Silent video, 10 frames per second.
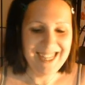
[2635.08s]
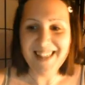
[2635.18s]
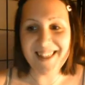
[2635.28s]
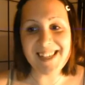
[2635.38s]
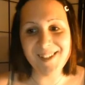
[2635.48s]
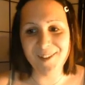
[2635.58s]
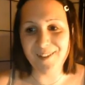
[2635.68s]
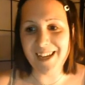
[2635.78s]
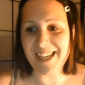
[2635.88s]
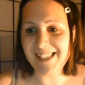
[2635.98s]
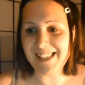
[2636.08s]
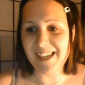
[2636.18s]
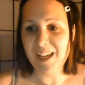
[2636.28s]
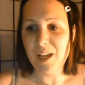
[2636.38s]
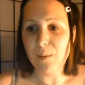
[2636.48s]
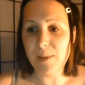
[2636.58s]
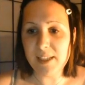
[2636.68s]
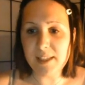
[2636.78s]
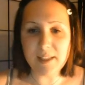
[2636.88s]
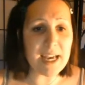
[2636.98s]
That's not right, is it? With the
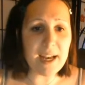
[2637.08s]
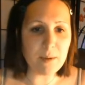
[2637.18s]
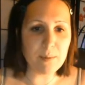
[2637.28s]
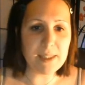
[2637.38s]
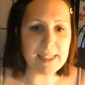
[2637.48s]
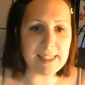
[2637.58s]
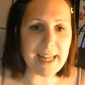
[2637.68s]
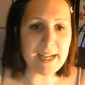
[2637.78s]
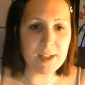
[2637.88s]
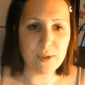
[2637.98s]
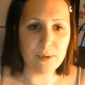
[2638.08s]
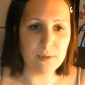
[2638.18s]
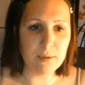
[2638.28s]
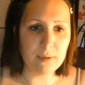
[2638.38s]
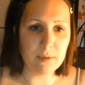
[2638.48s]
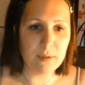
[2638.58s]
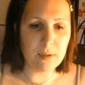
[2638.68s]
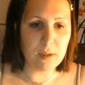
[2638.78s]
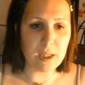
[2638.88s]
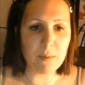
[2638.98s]
yeah, with the select tool.
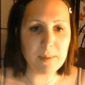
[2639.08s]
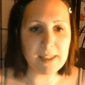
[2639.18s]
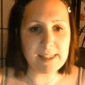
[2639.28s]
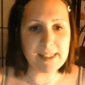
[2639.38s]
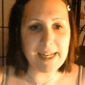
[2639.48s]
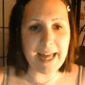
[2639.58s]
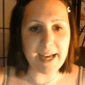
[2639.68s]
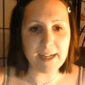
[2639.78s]
Like you want me to select